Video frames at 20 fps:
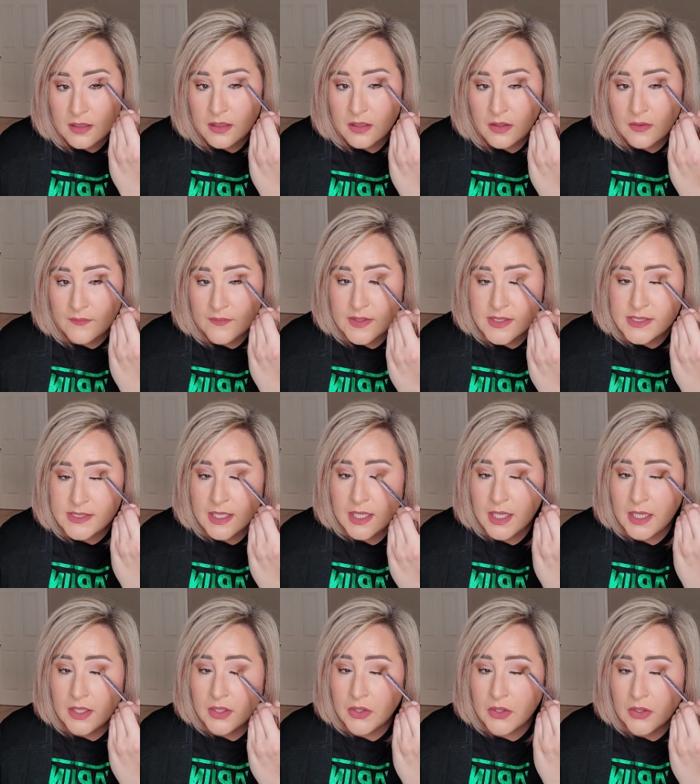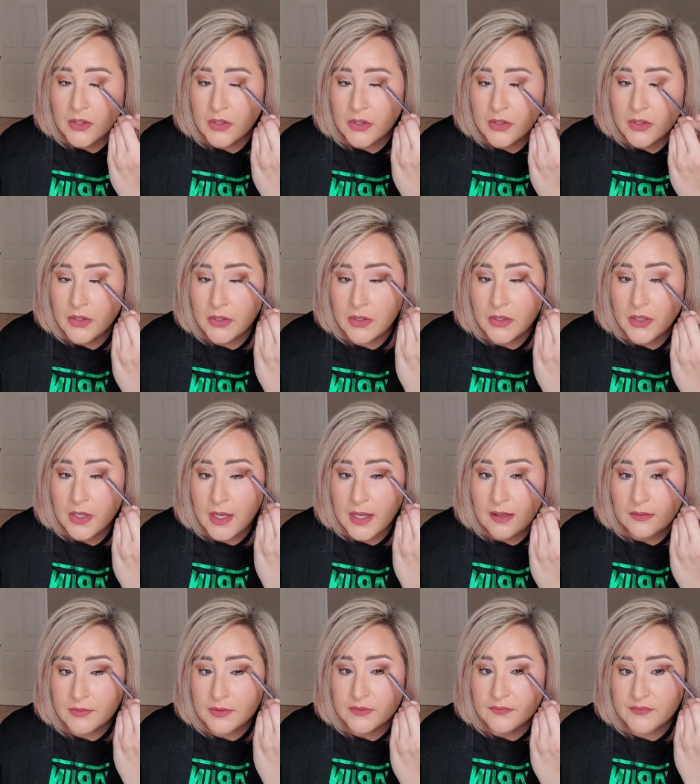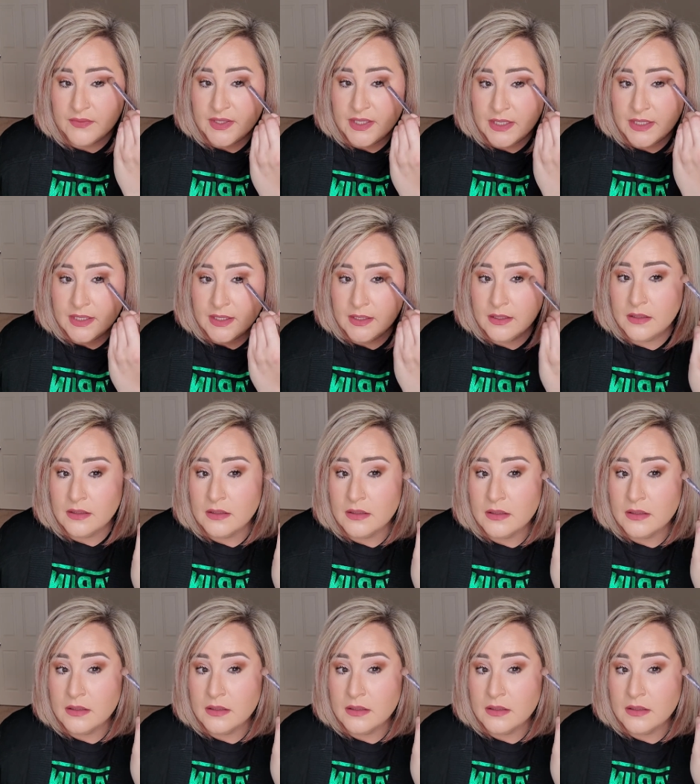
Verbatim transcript: on this inner outer V.